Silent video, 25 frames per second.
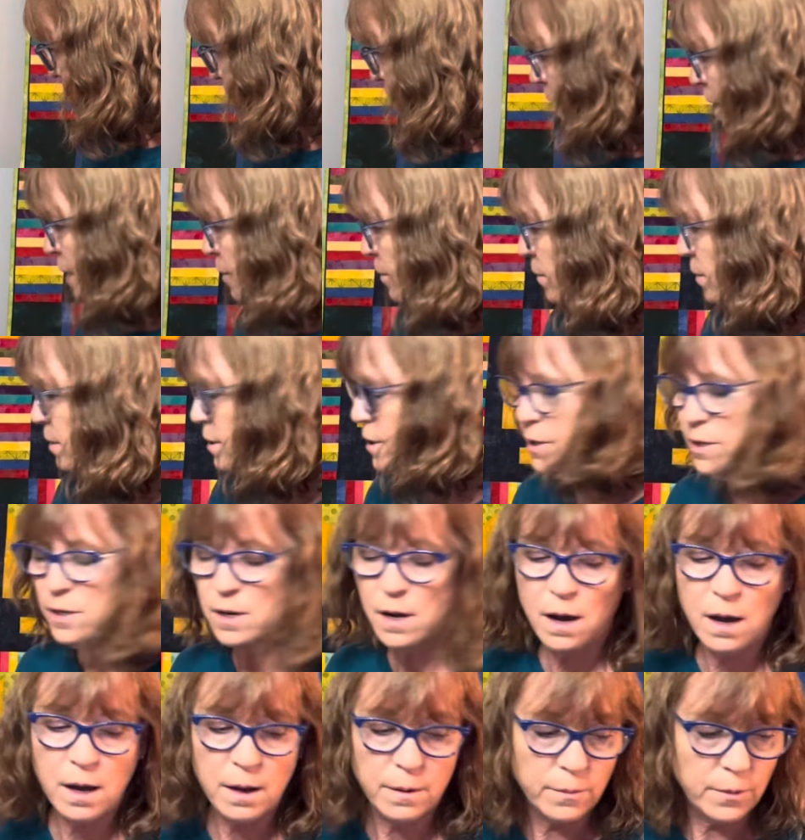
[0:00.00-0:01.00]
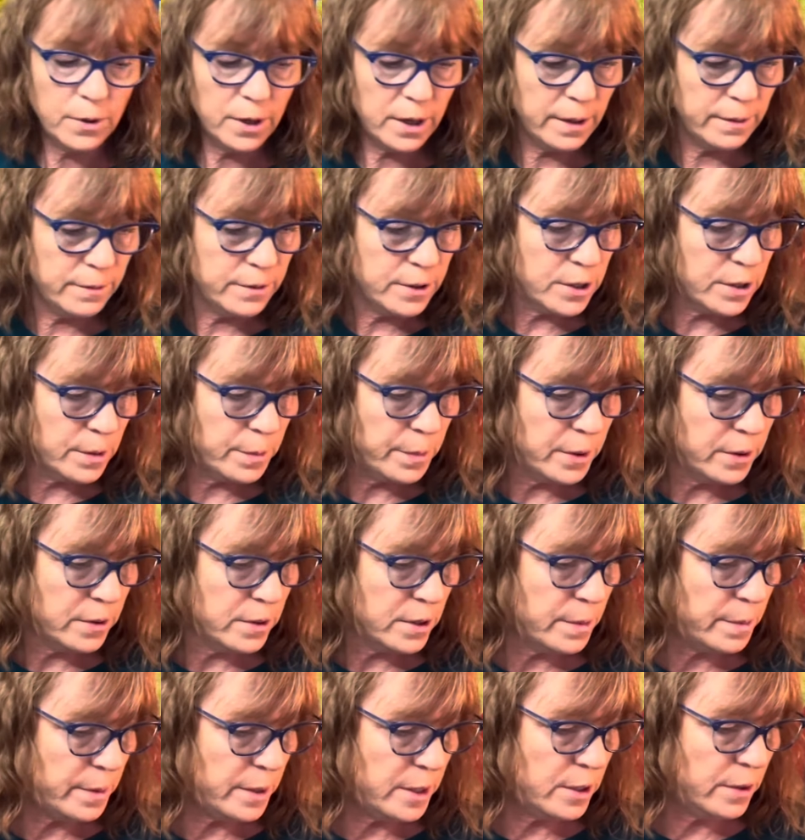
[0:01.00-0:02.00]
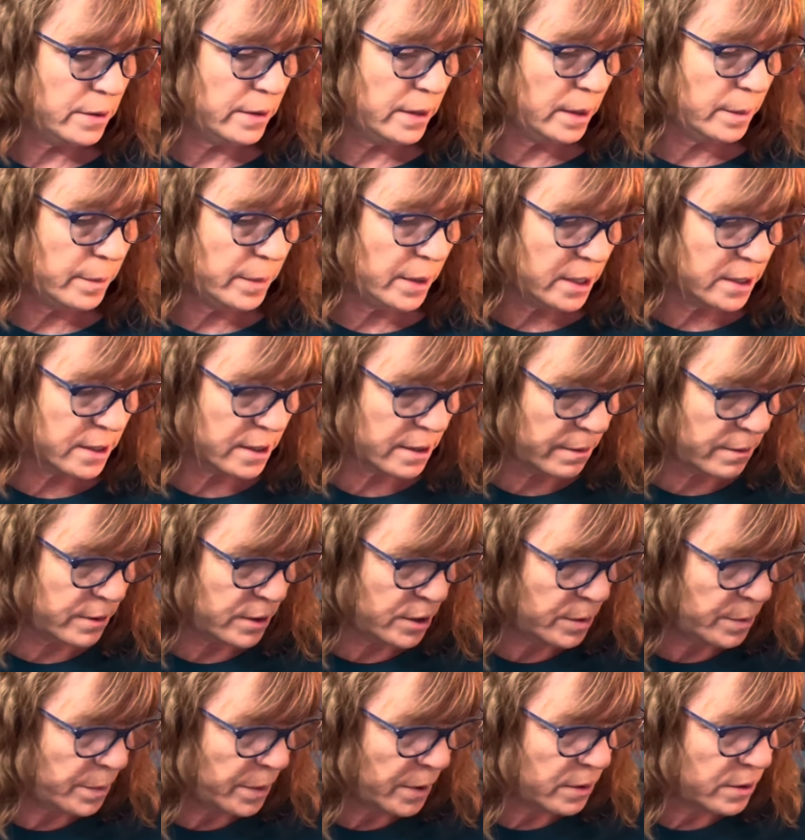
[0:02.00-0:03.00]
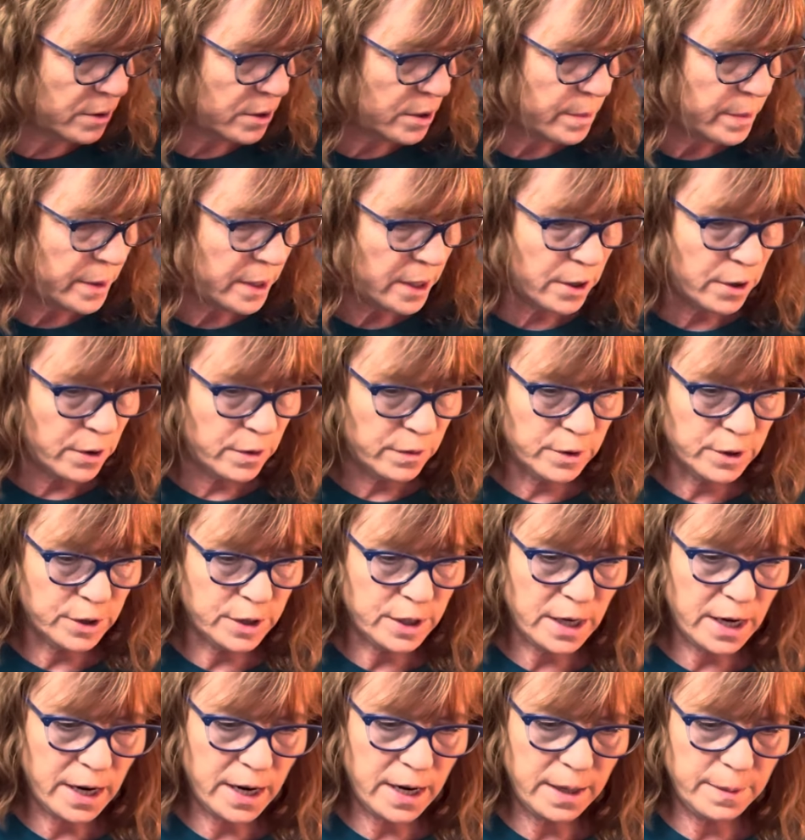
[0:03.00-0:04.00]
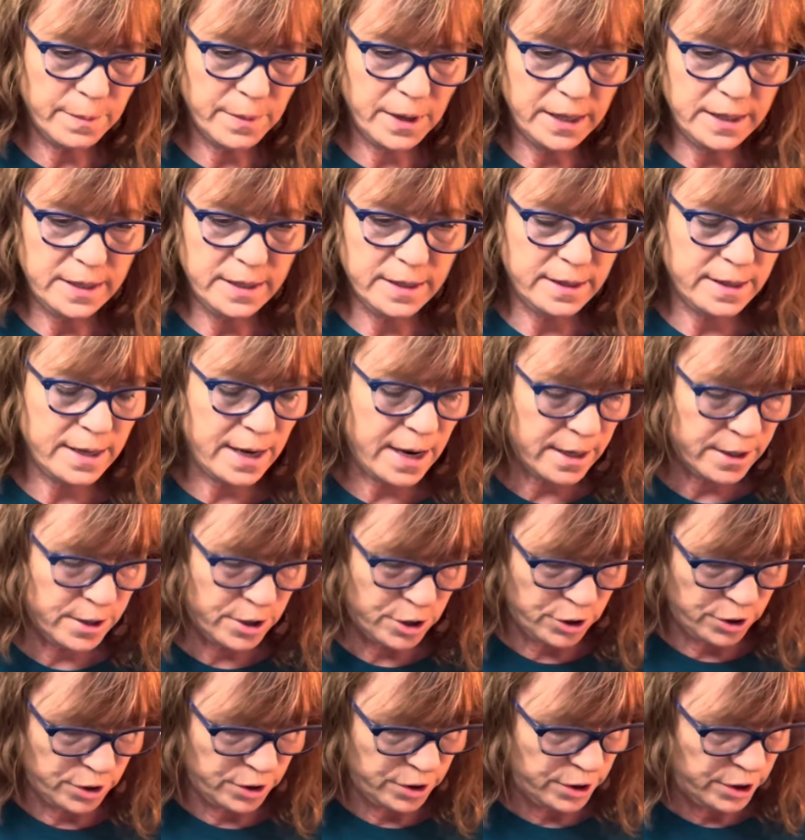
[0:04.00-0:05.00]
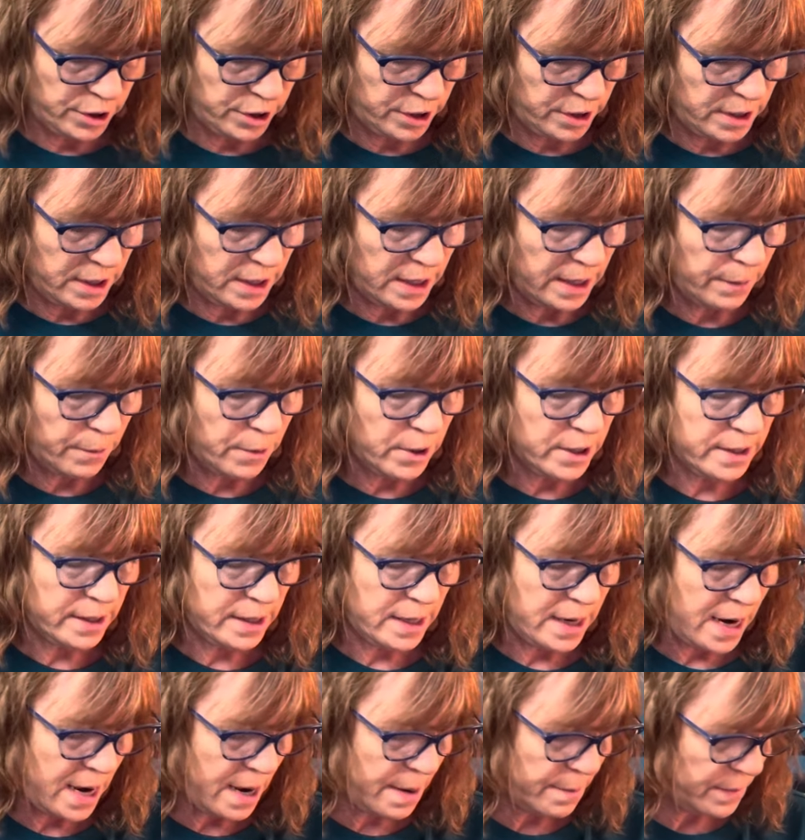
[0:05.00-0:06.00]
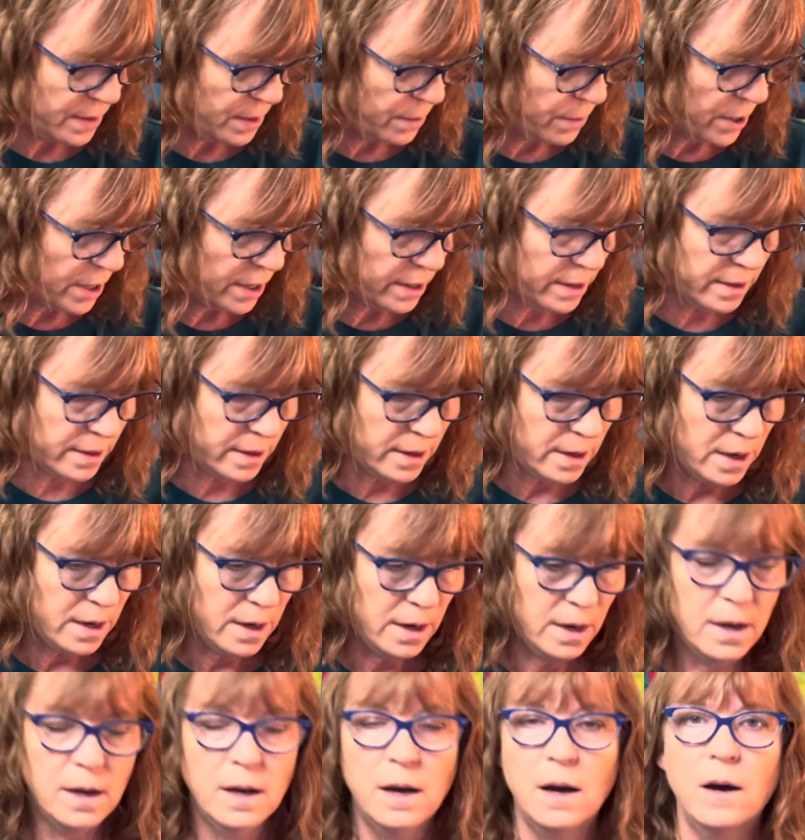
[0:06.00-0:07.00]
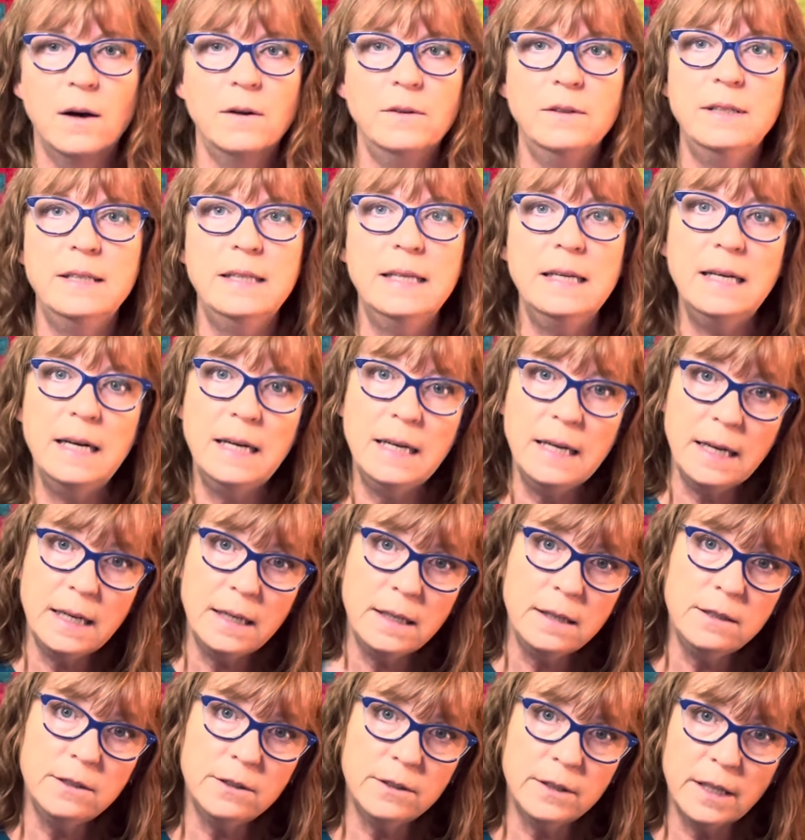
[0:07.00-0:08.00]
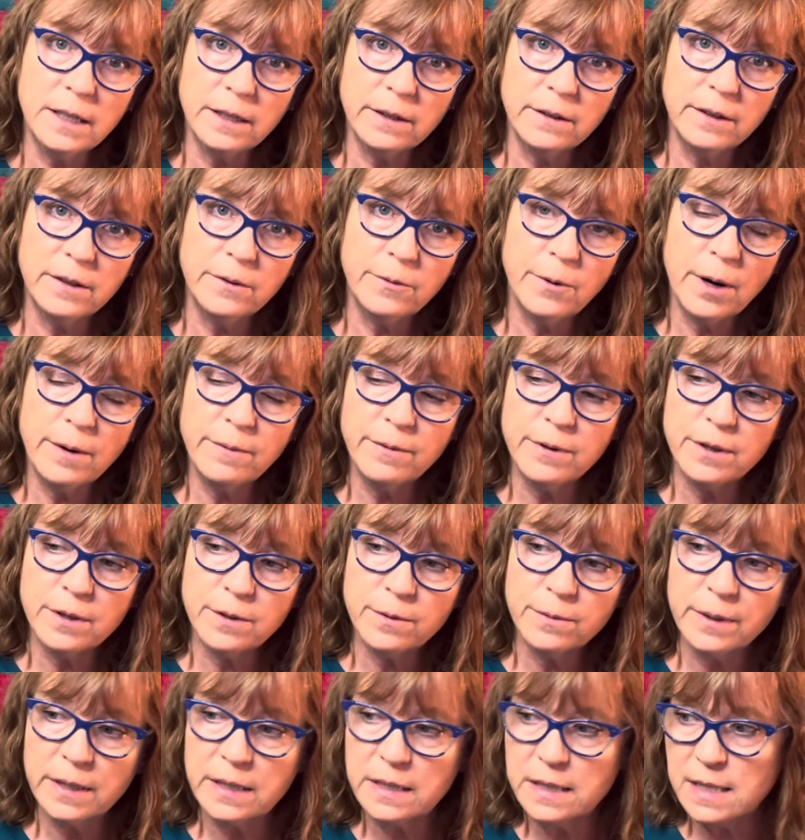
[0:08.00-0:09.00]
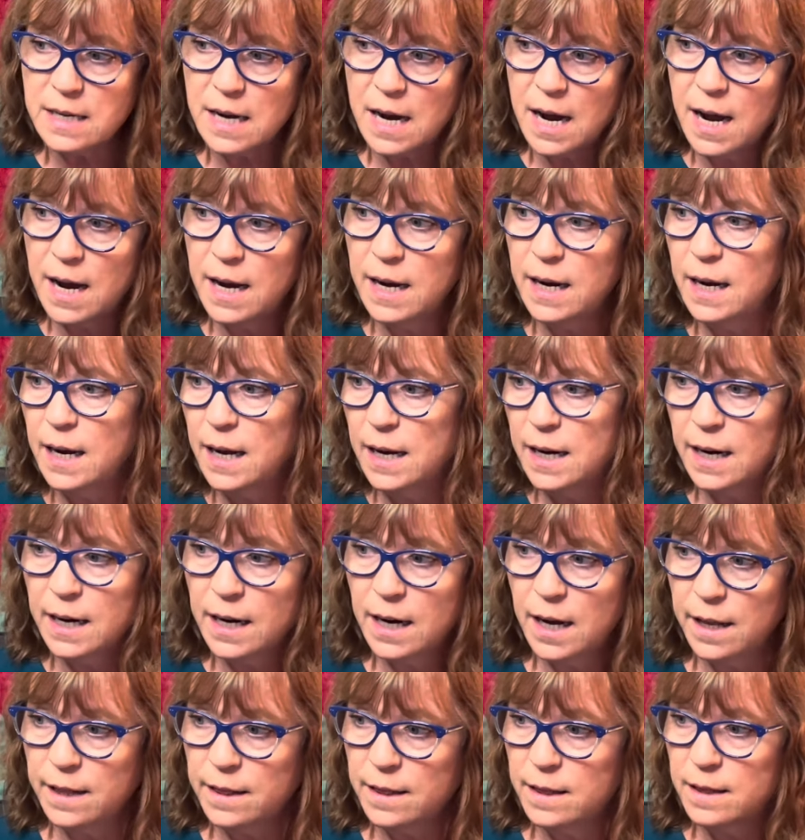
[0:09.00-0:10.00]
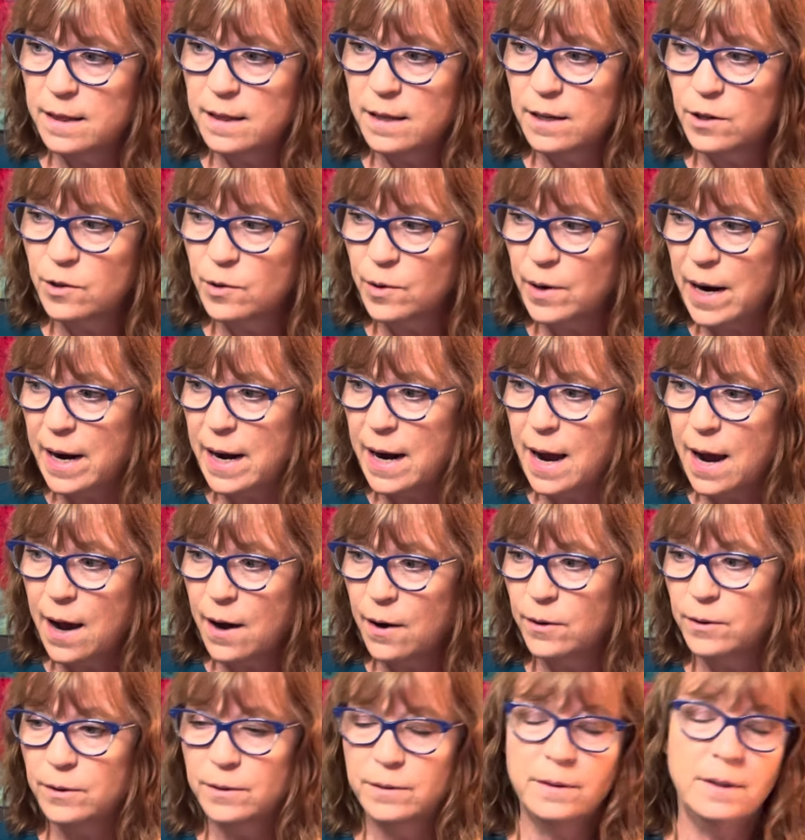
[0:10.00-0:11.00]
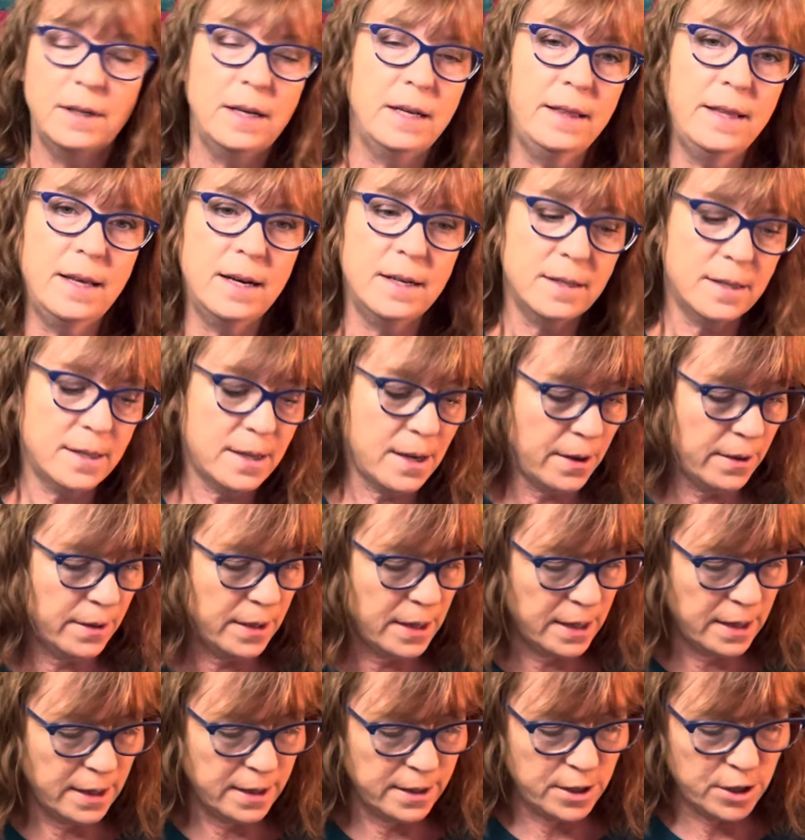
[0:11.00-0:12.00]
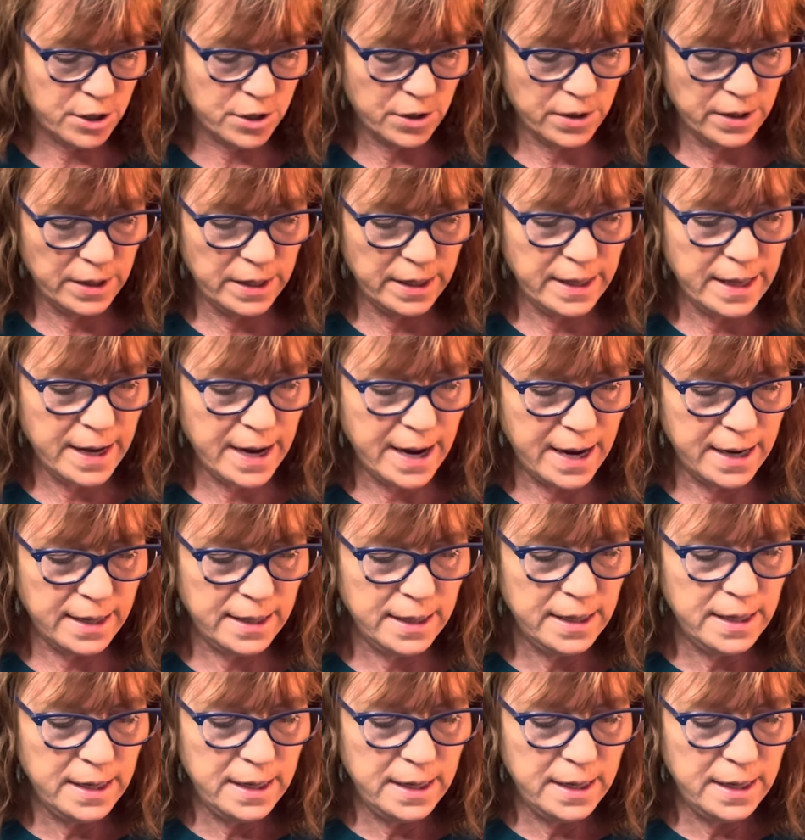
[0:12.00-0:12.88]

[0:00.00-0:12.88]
that was not what I was supposed to be doing because I was supposed to be over dyeing my disasters that I wasn't happy with. Only then I got a little carried away with the RIT dye and I got the gray out and that's how then I started that.